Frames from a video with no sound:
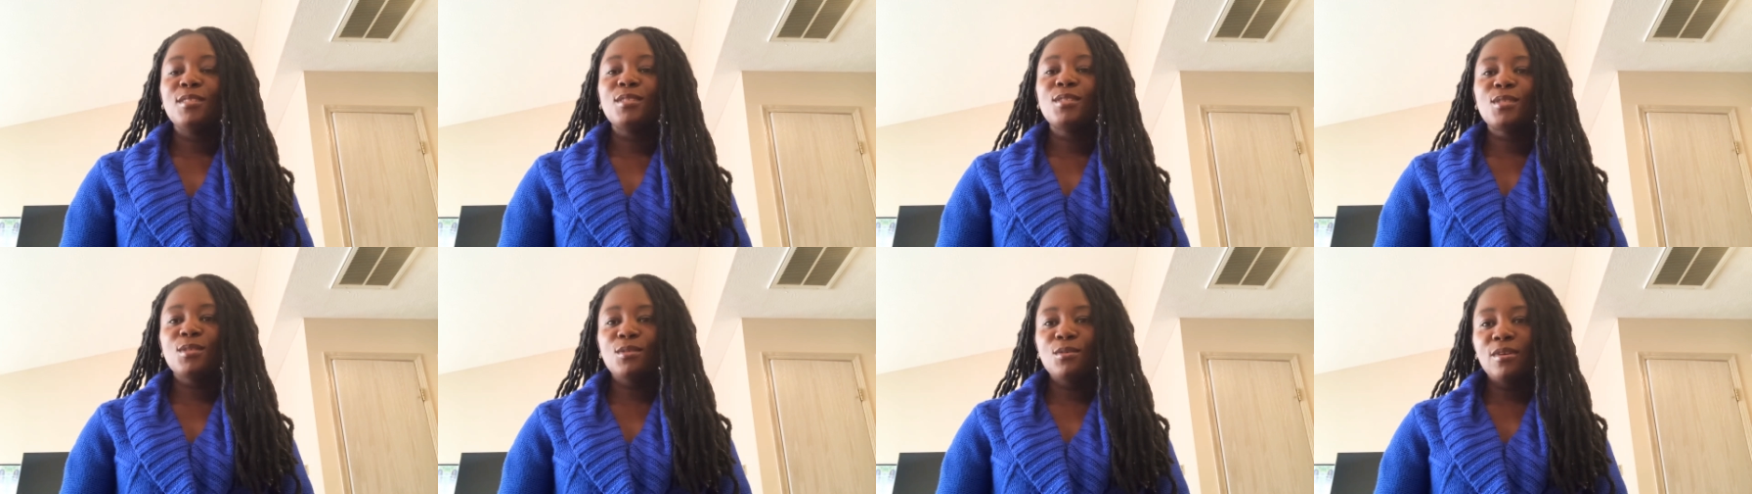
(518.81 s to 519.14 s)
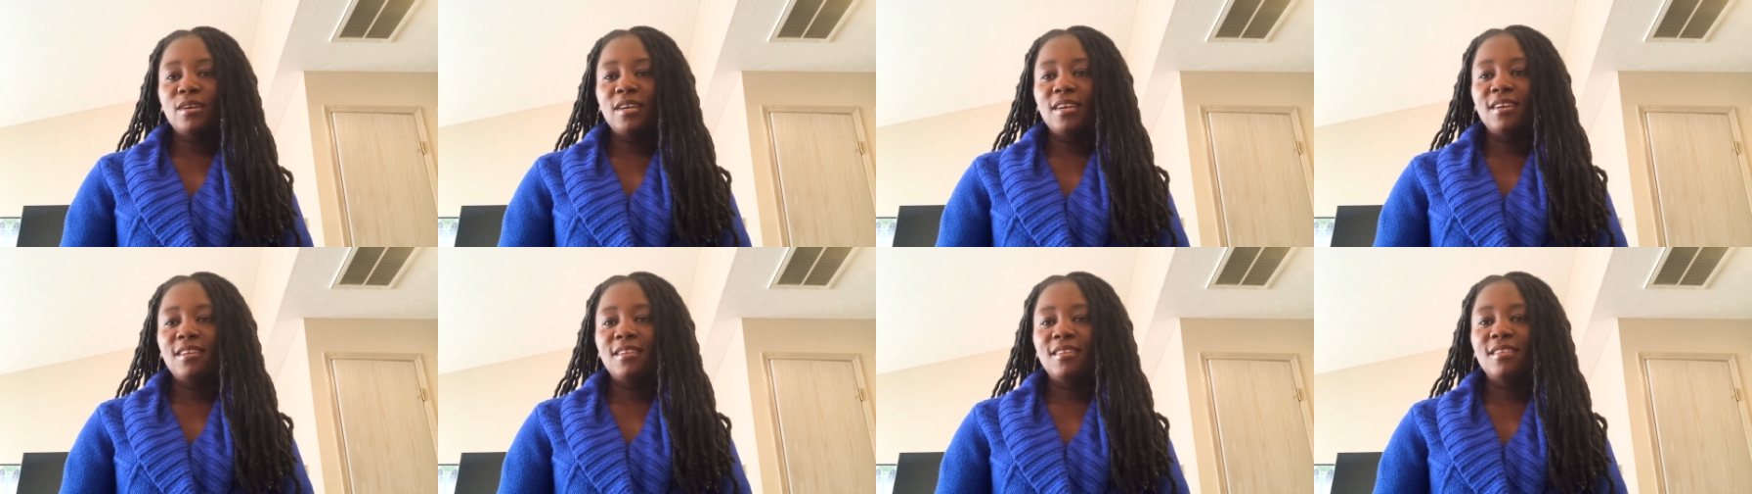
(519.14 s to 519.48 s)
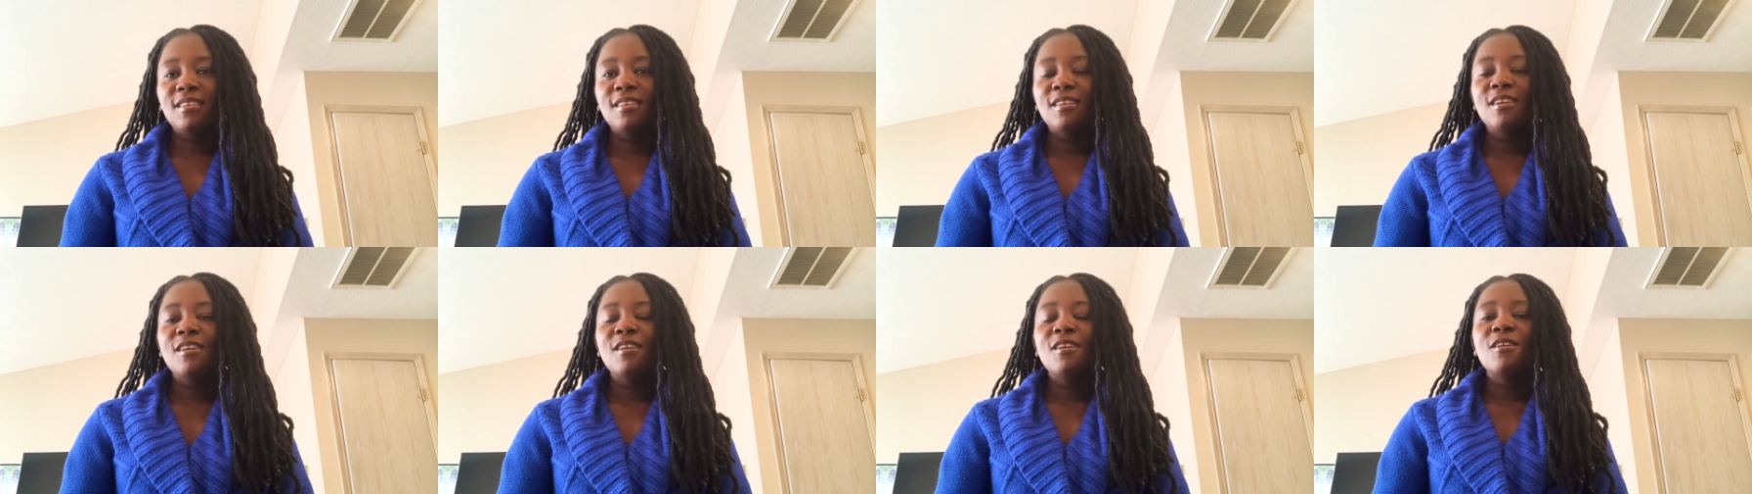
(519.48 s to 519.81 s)
Tune
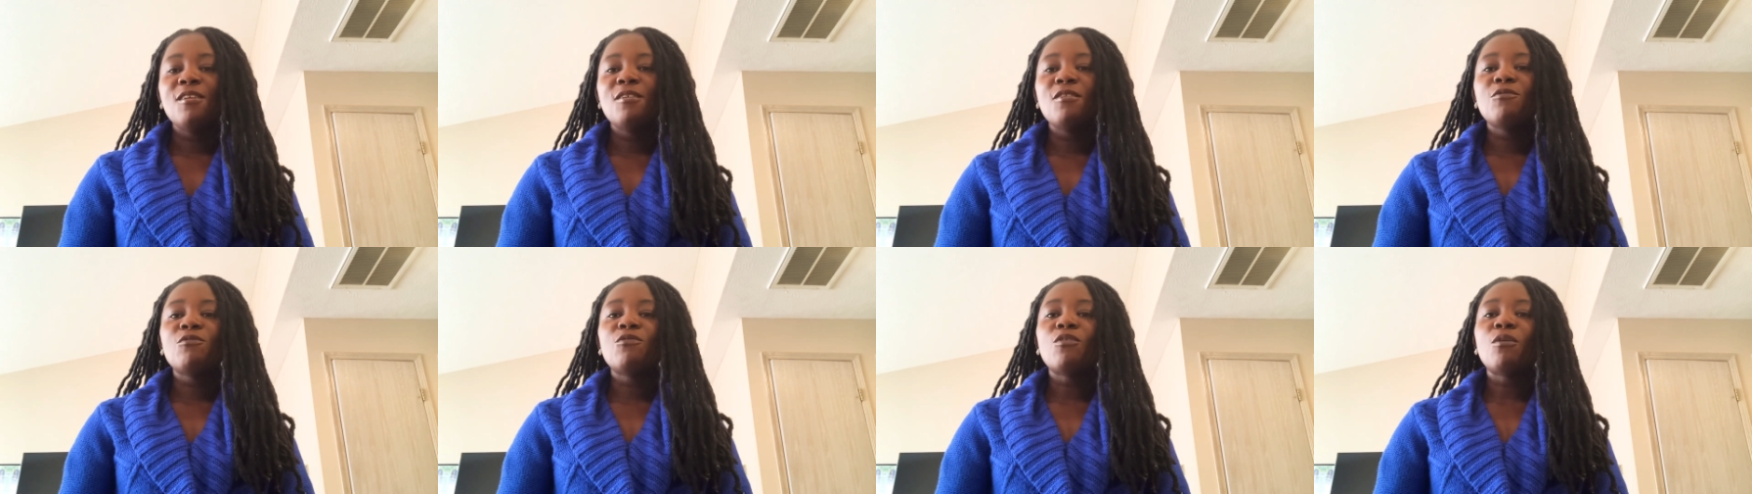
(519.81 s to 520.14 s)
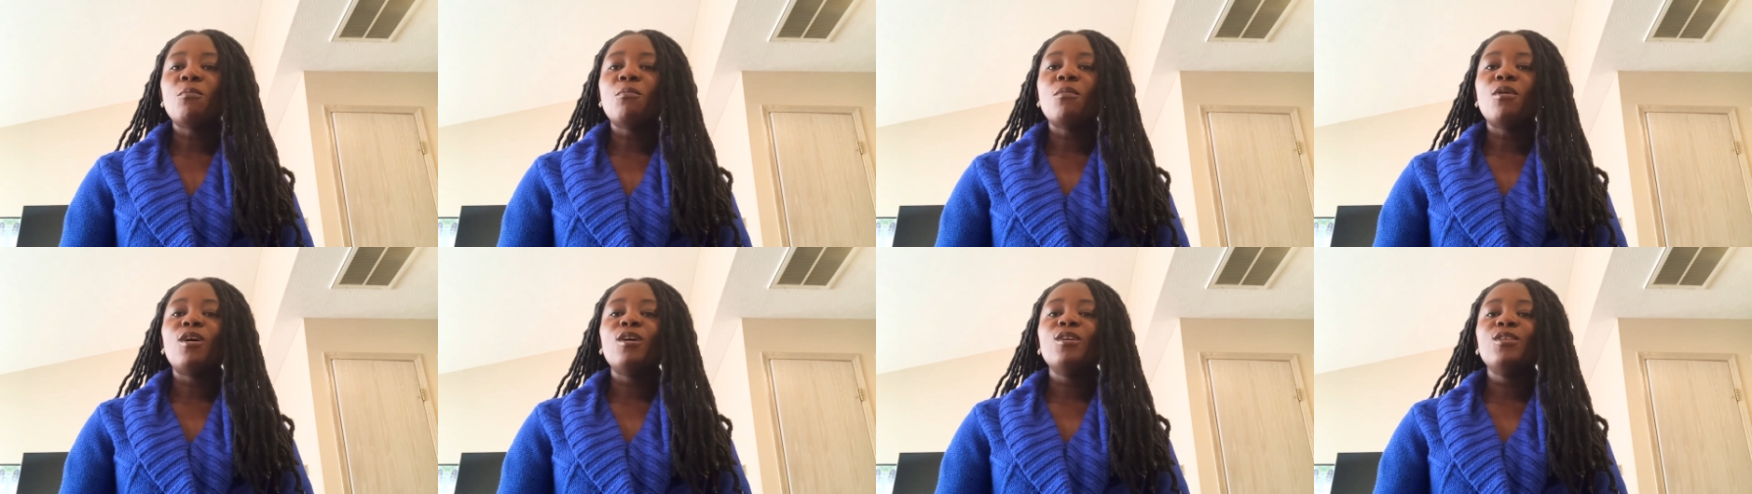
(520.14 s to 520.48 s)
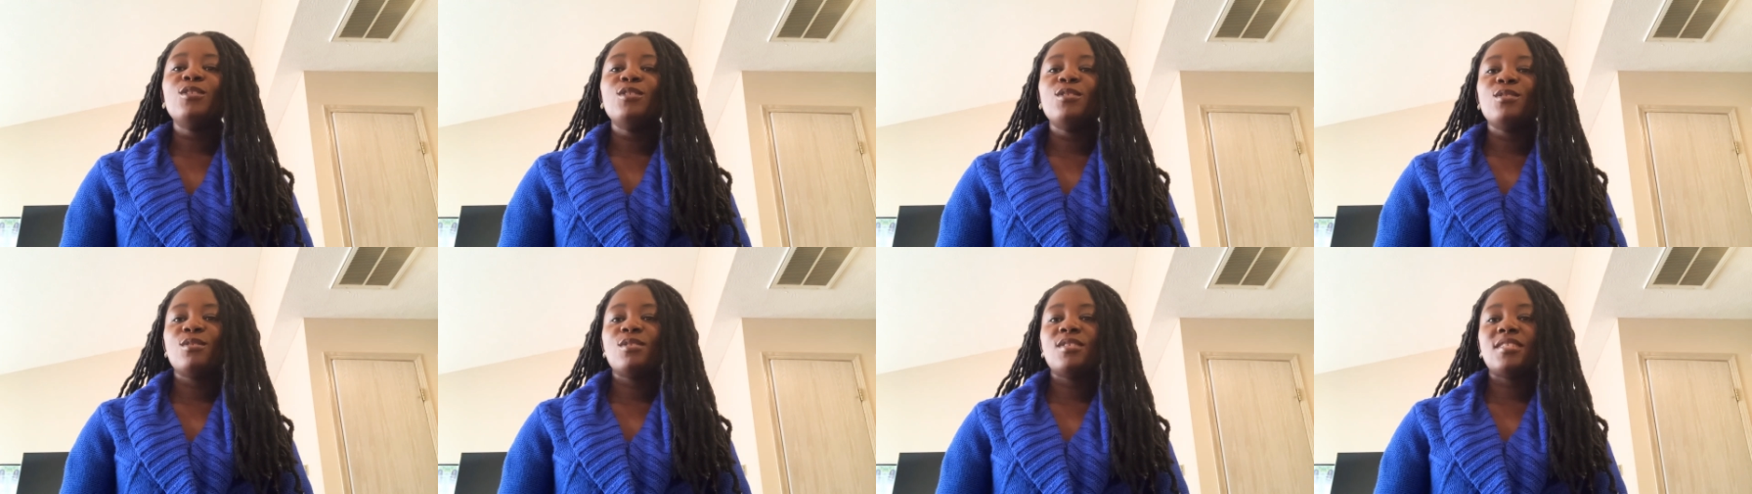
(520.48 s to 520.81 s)
in for more
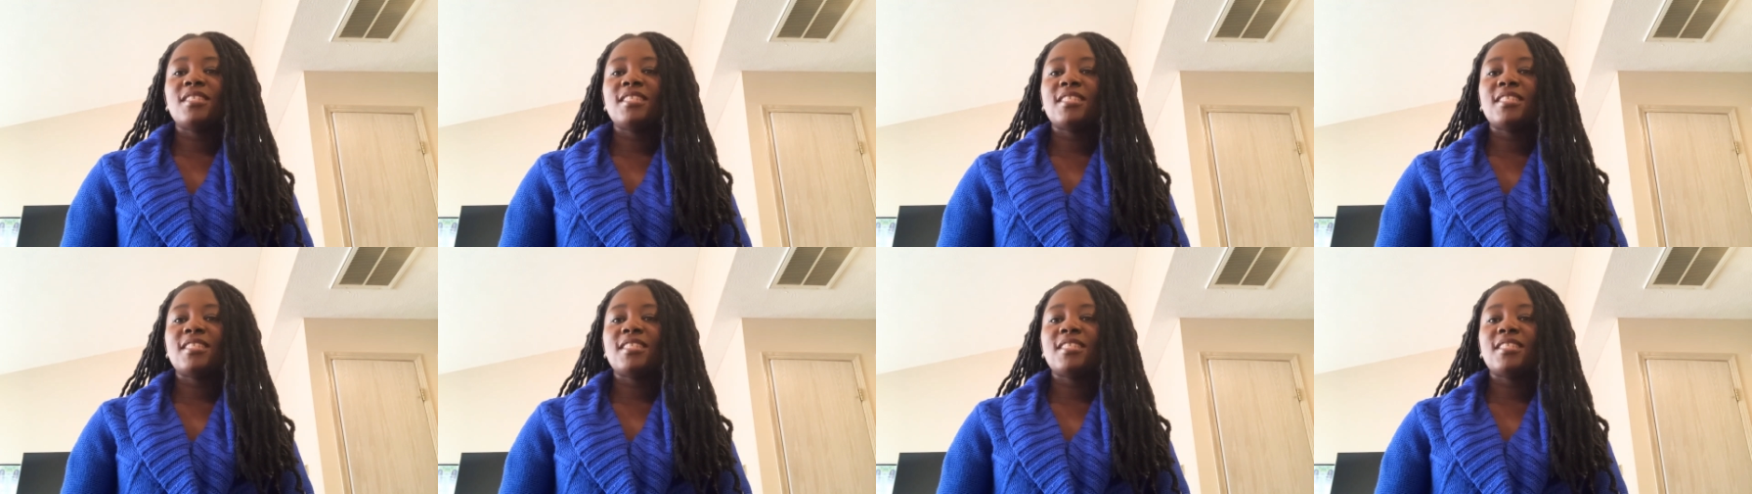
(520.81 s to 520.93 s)
juicy